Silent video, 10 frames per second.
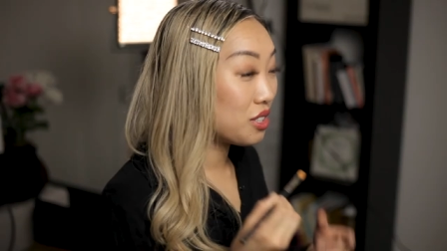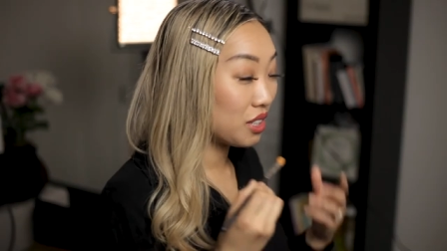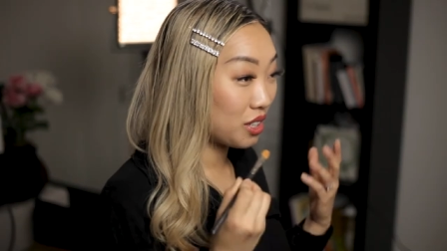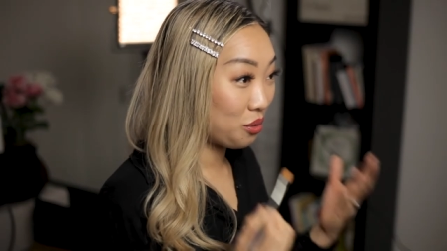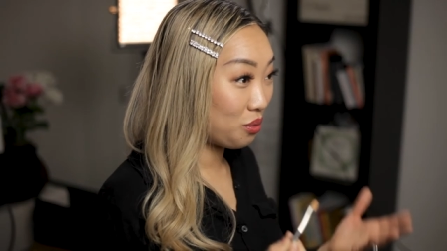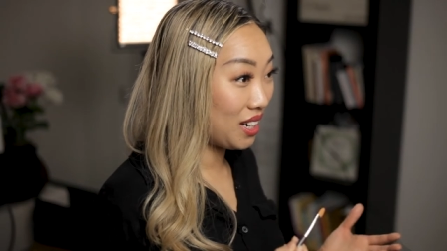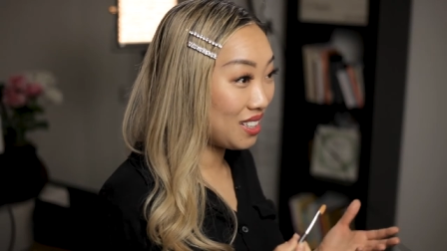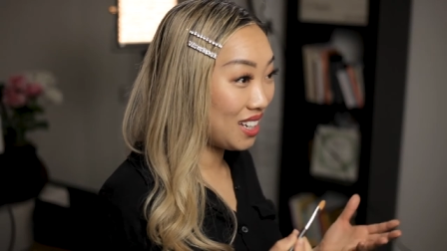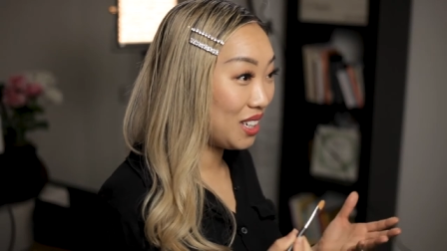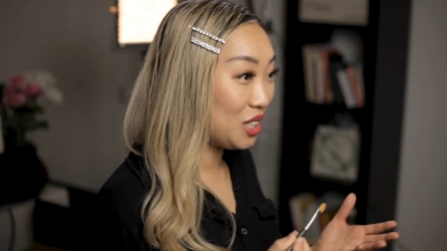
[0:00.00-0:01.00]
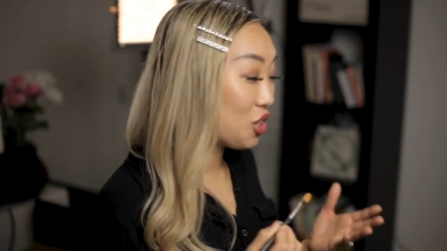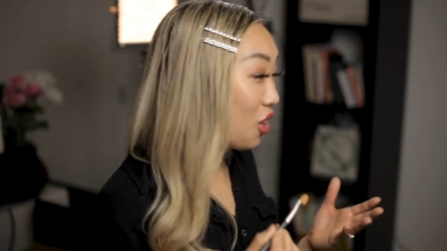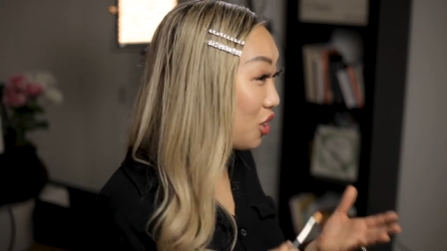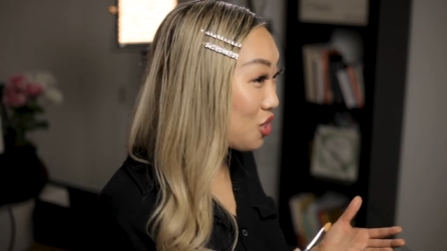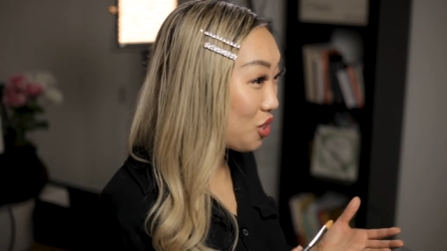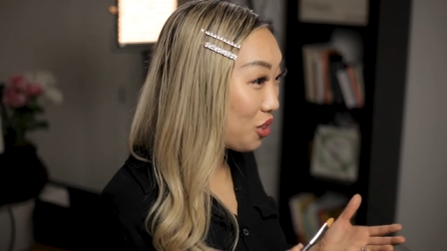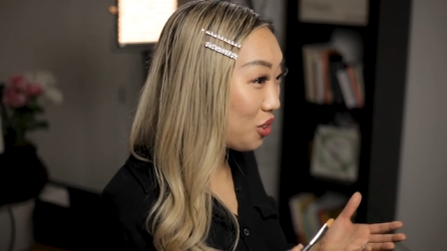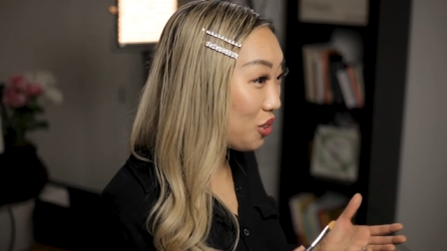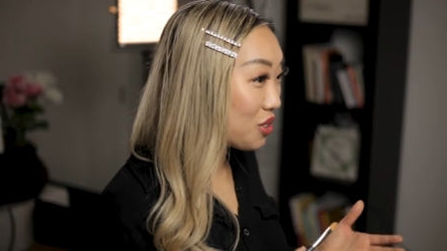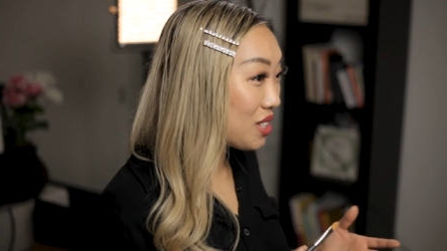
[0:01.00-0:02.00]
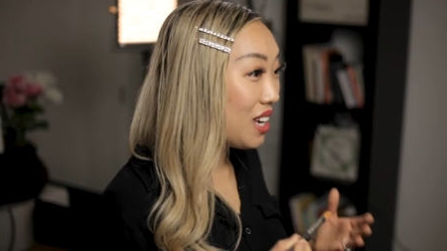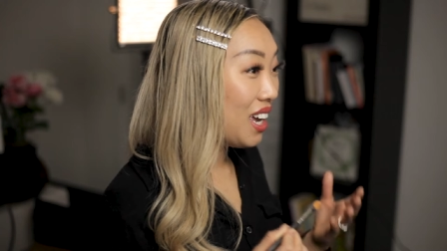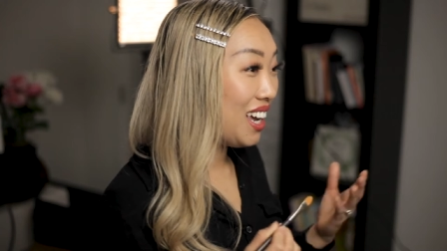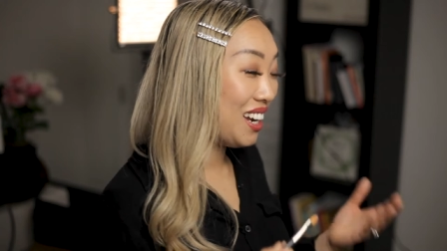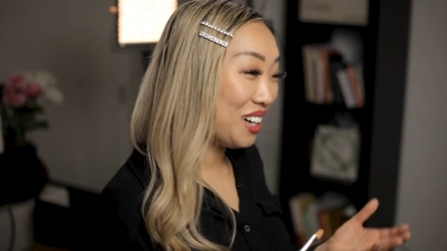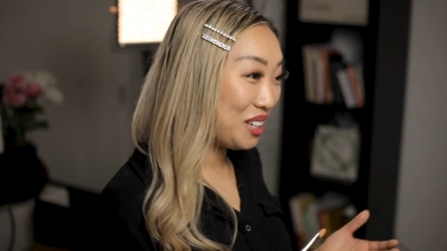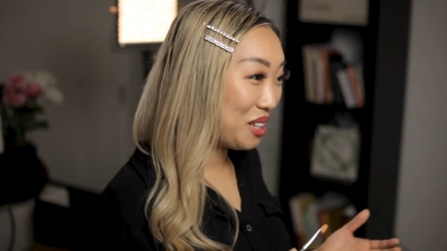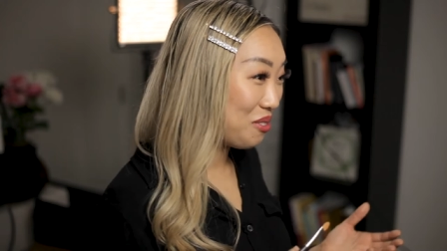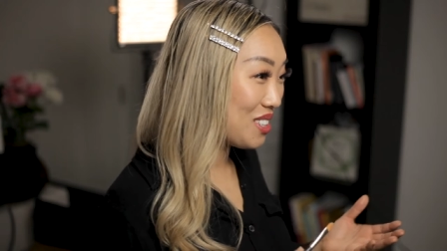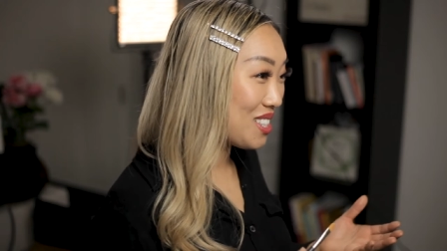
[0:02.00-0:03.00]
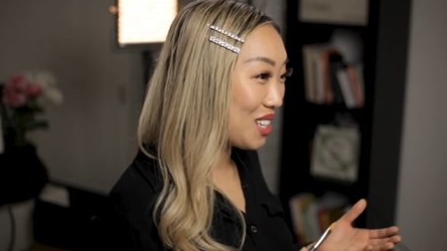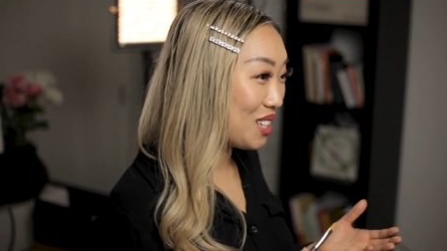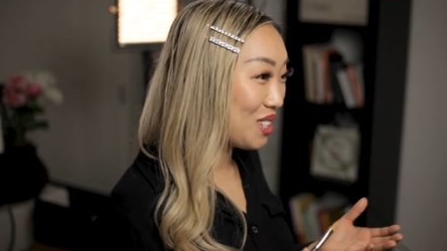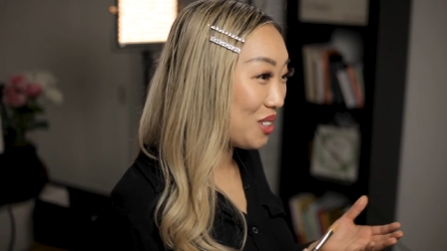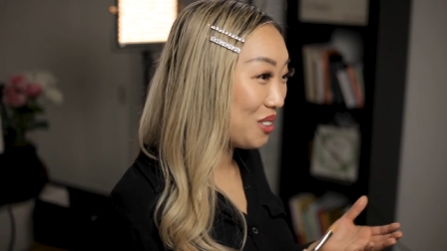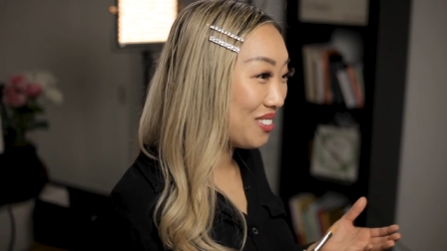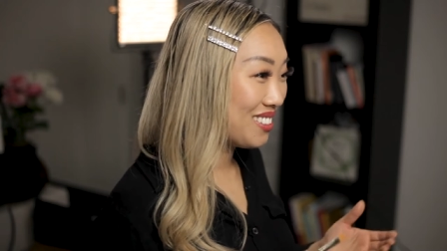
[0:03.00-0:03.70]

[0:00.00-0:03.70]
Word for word: to correct any dark circles and uneven skin tone.